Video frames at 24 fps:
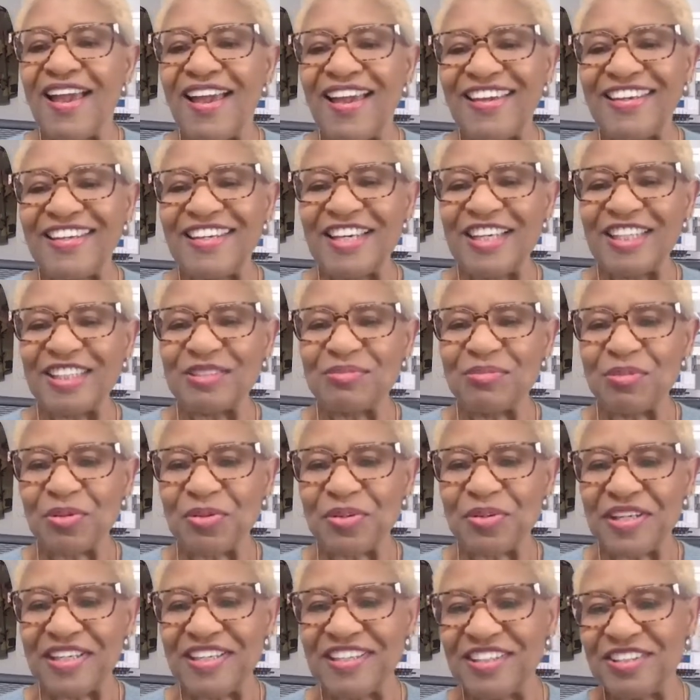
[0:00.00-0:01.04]
And yes,
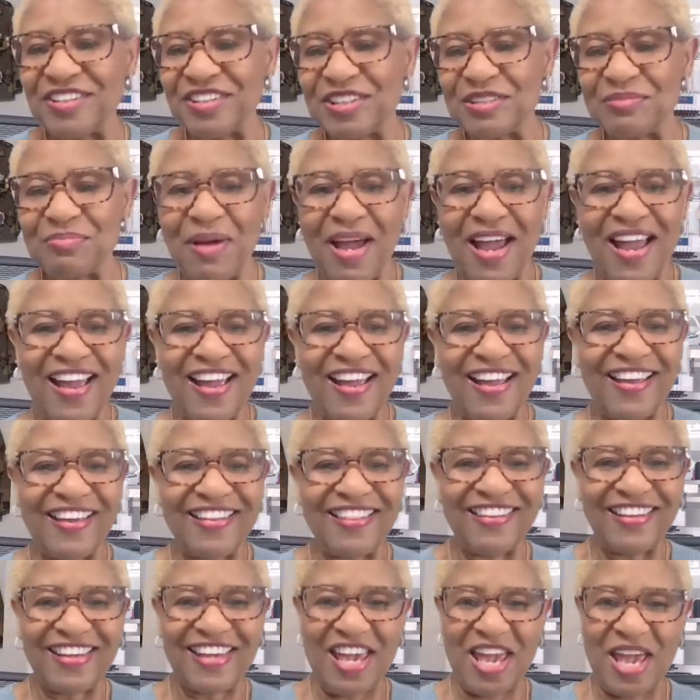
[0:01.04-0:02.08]
Marina, you spy
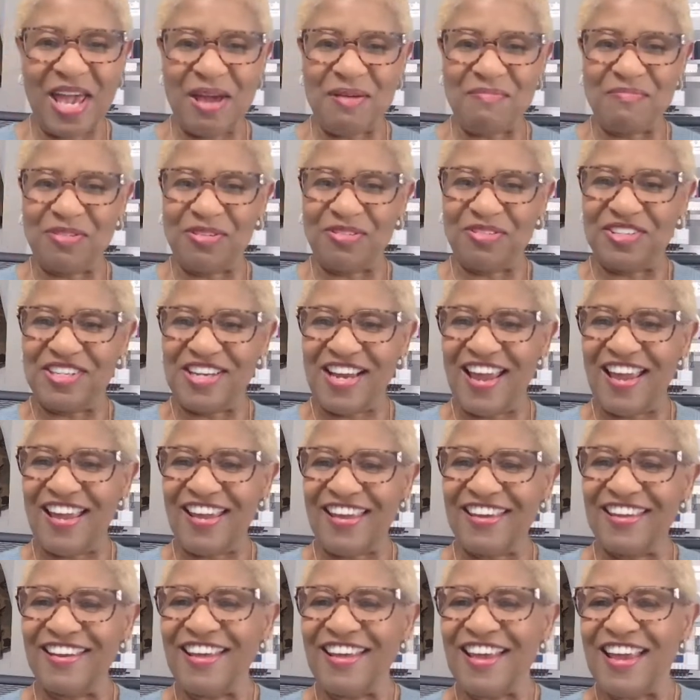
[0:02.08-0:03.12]
the camo
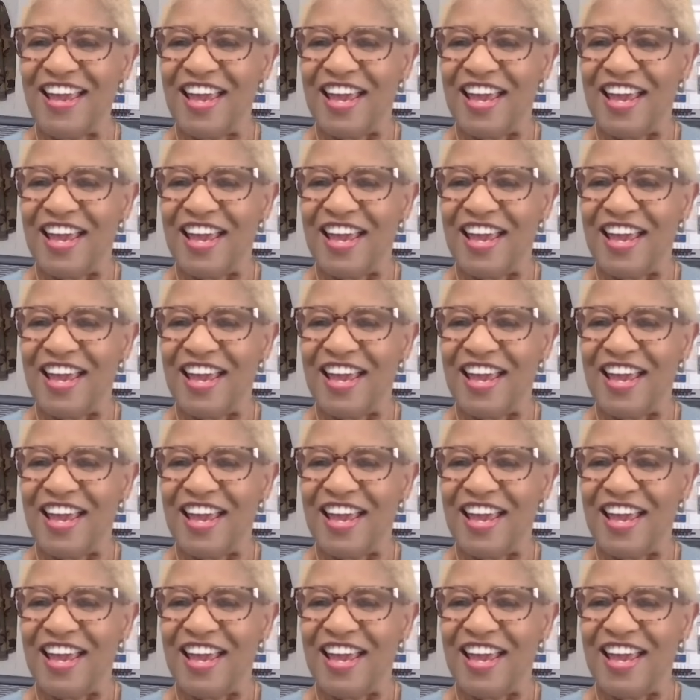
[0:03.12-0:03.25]
jacket.